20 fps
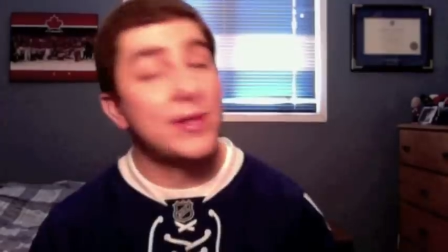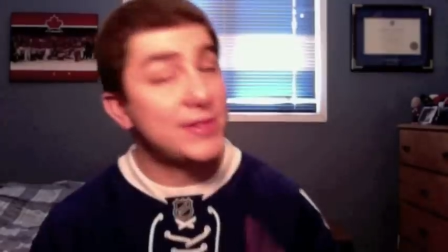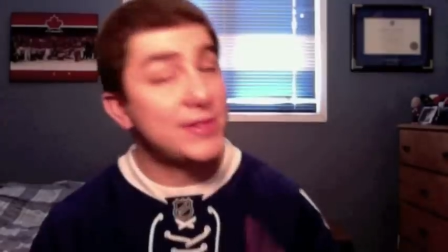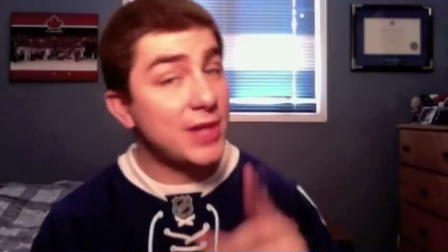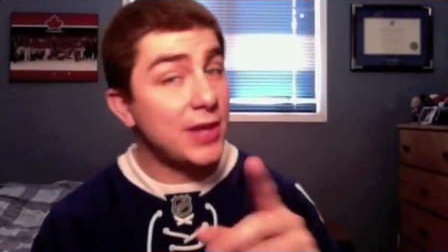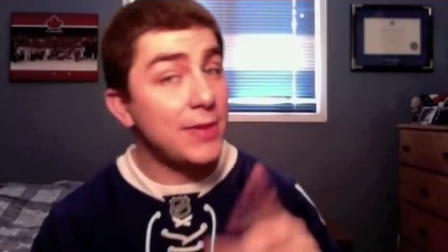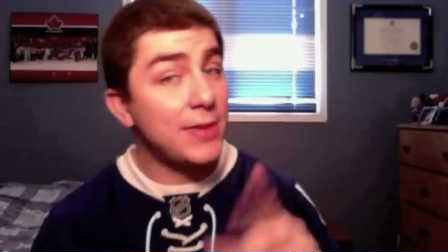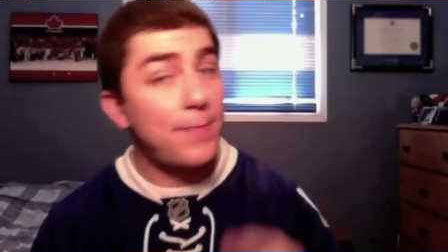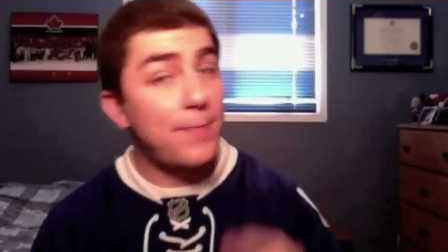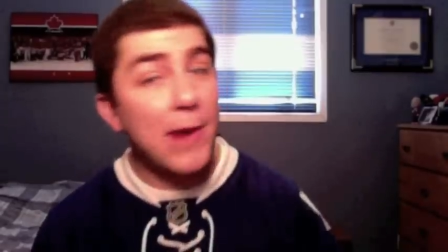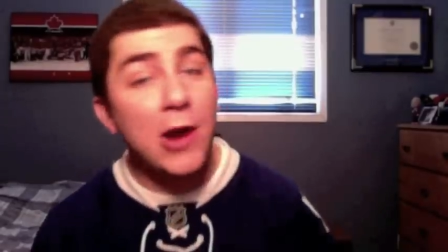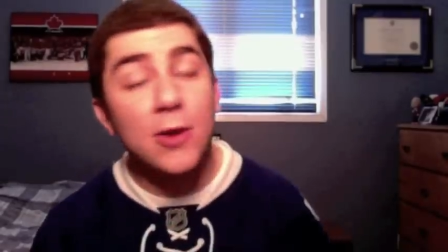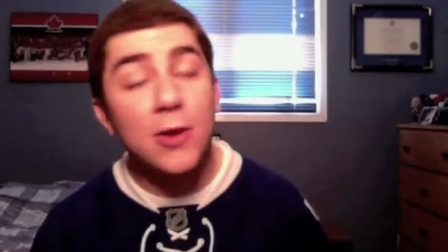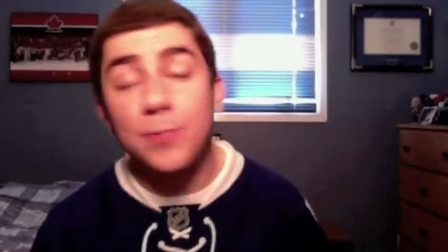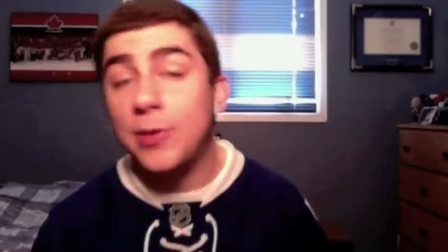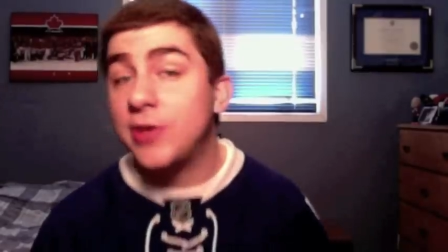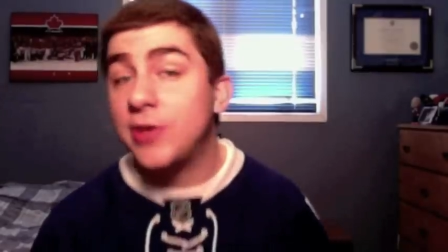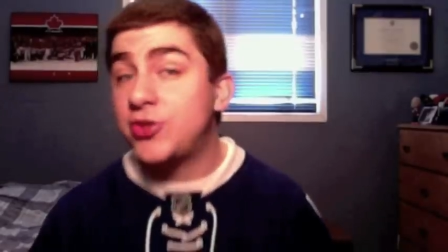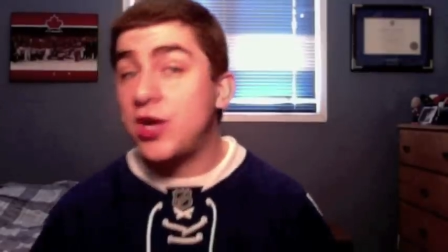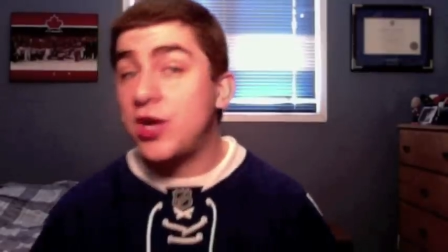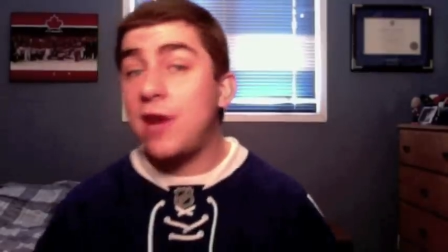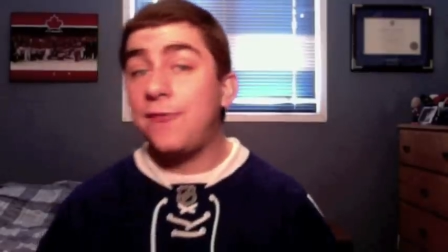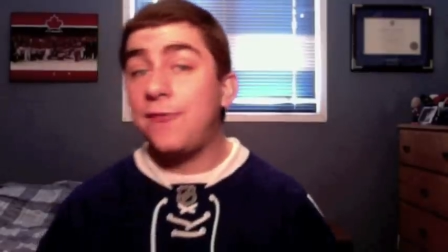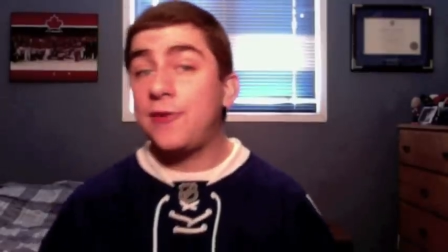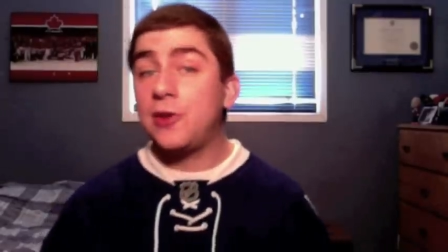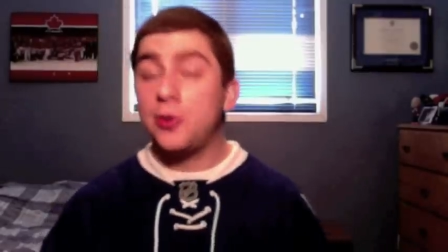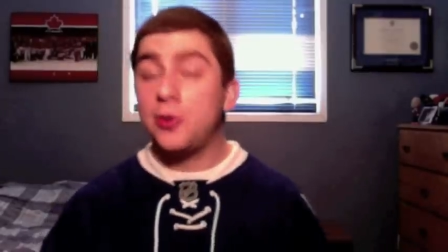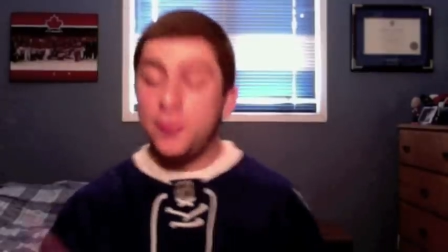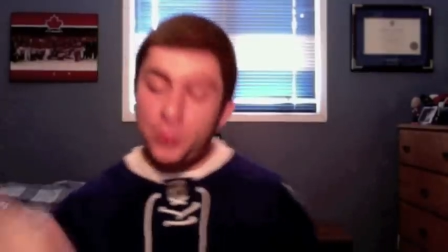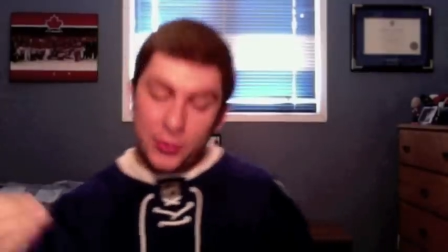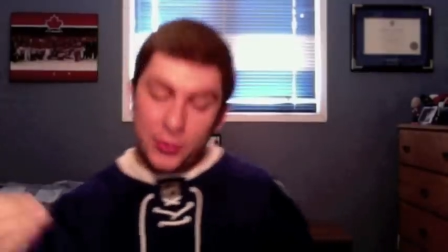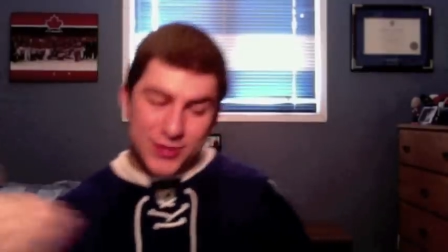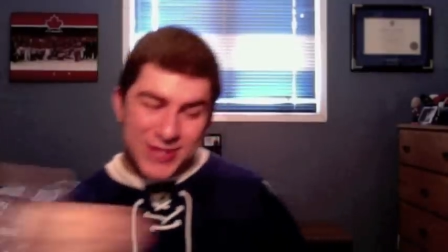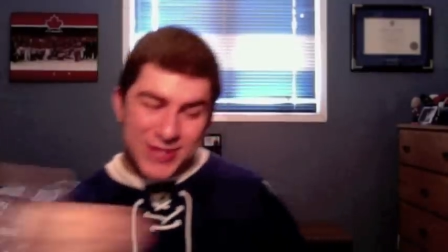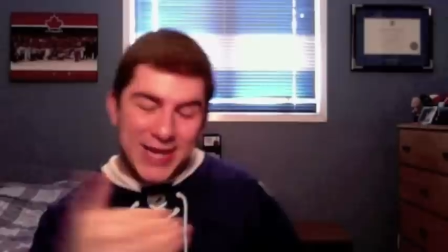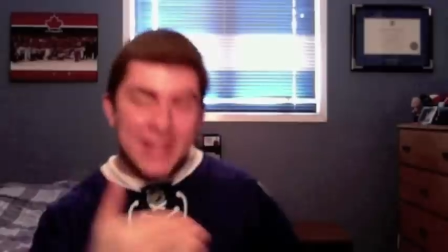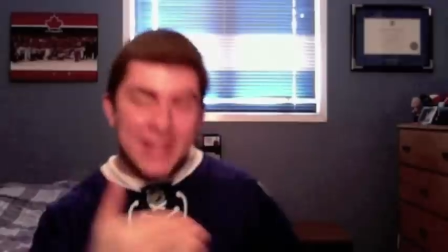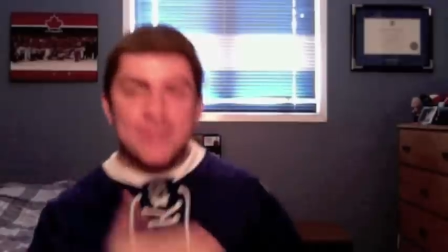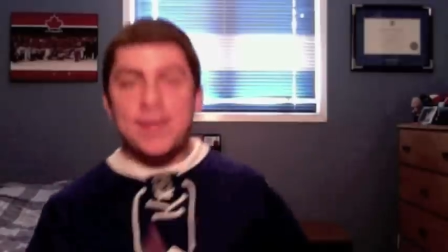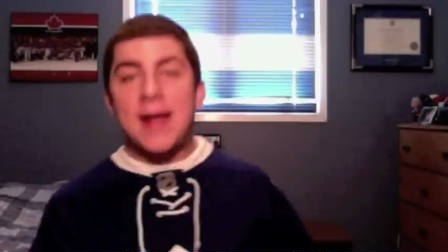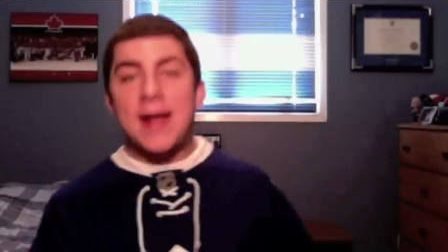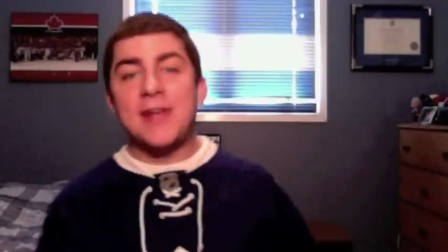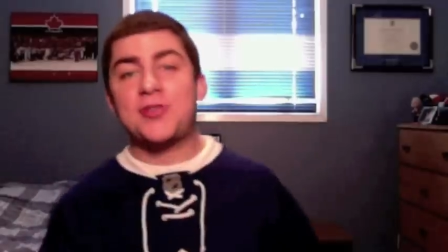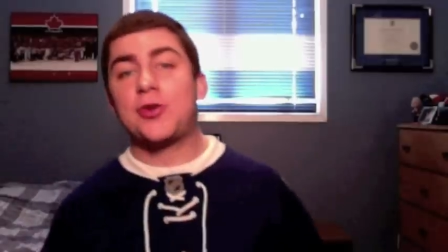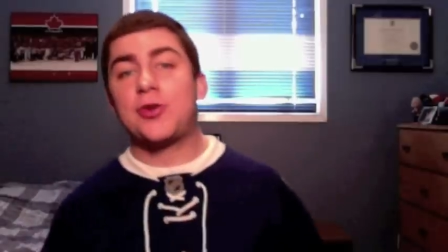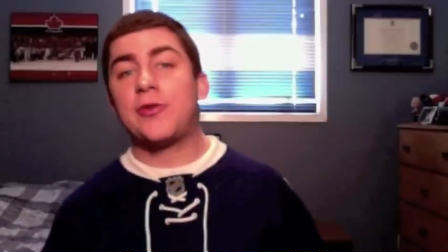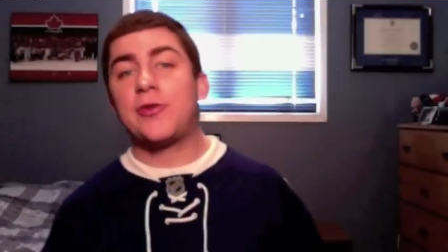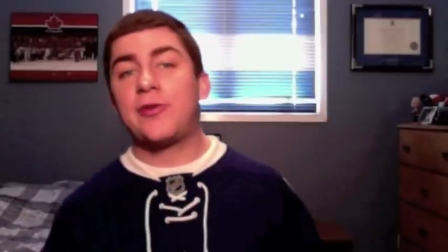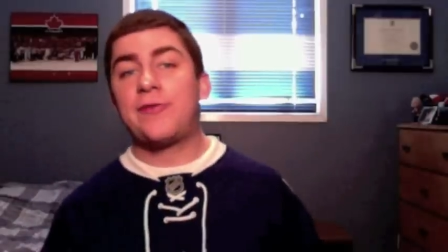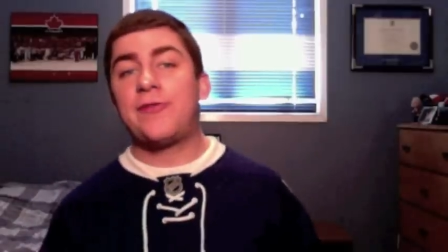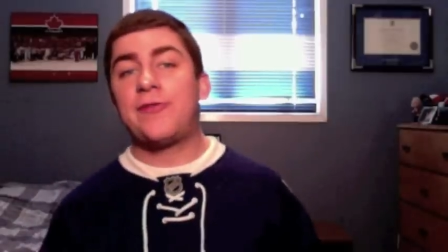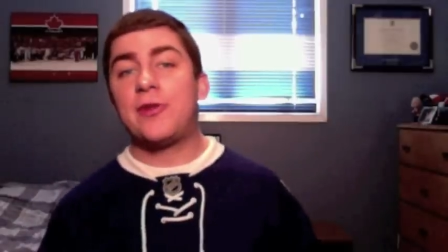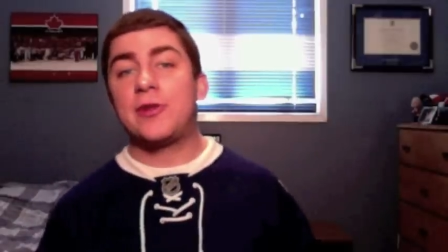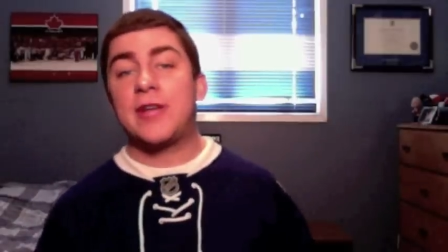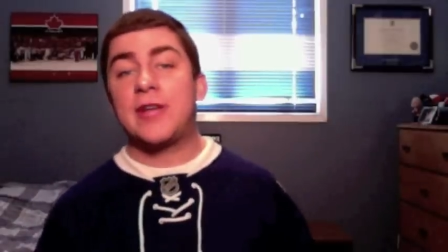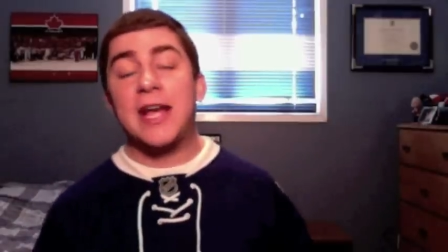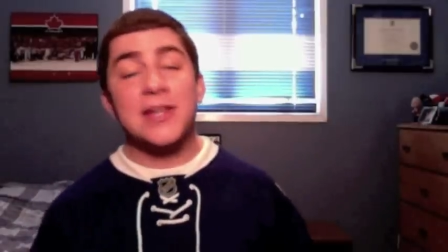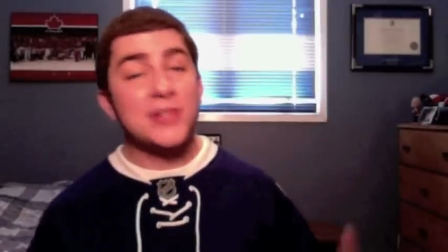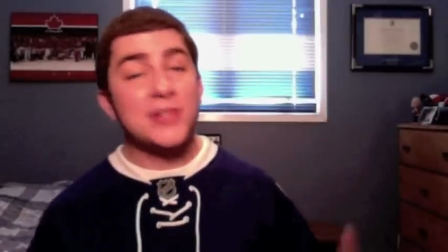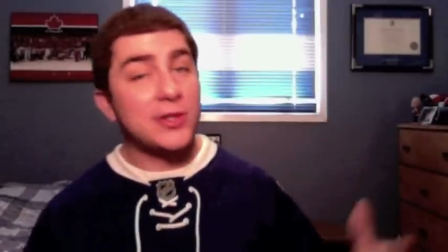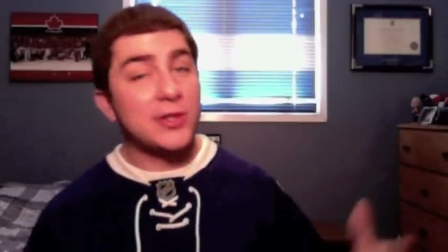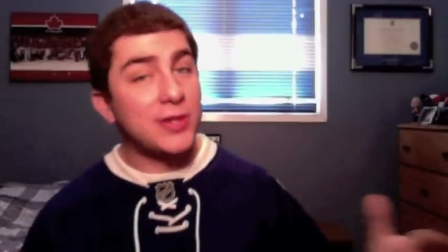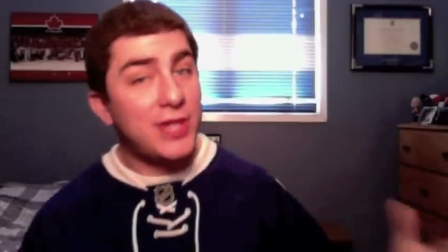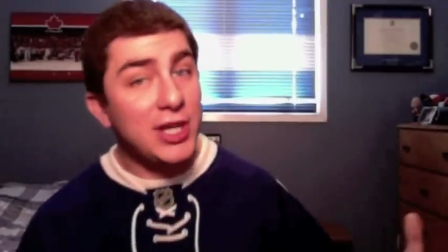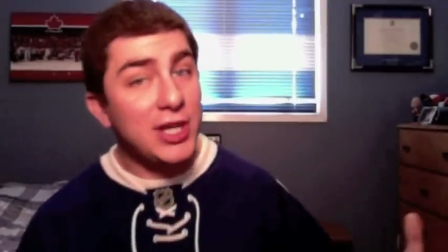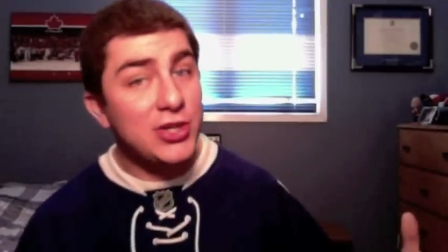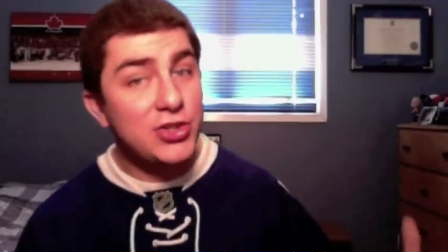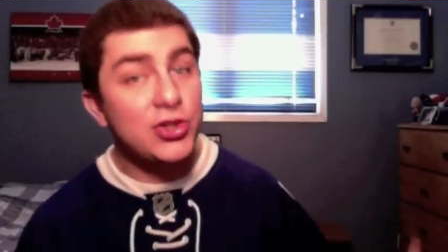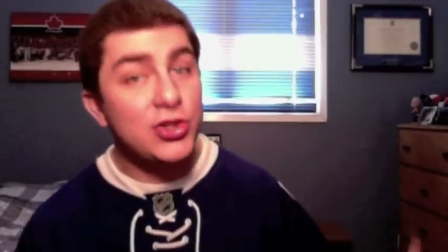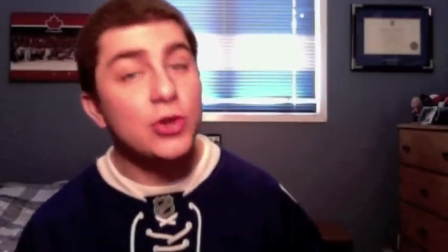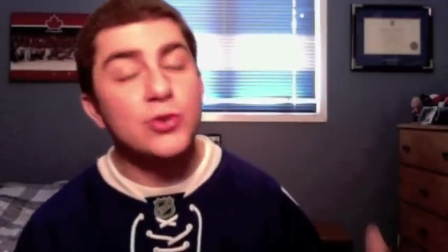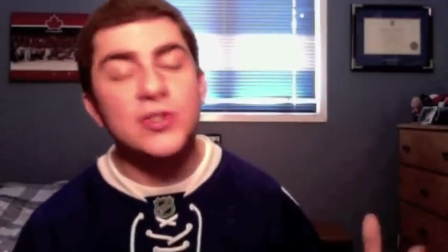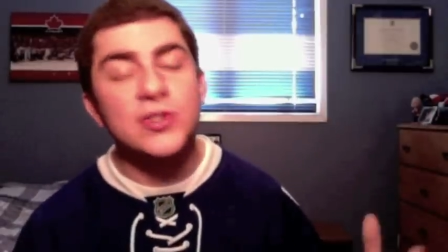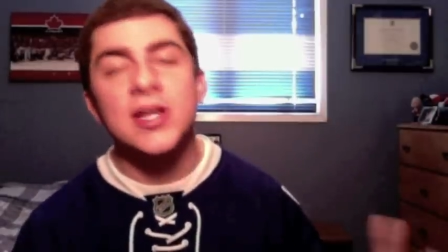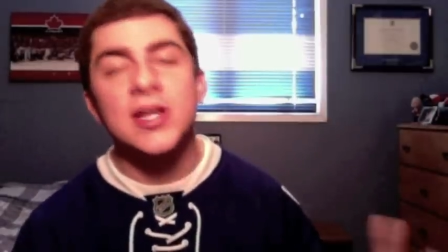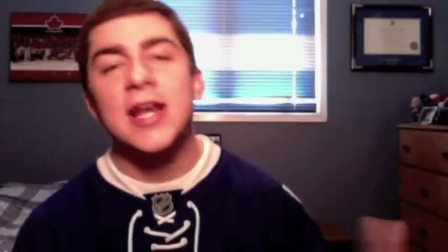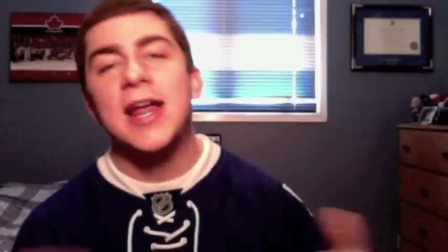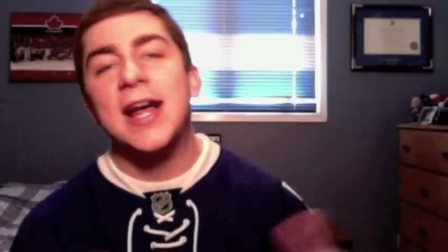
on the power play, Joffrey Lupul, nice pass over to Phil Kessel. He shoots.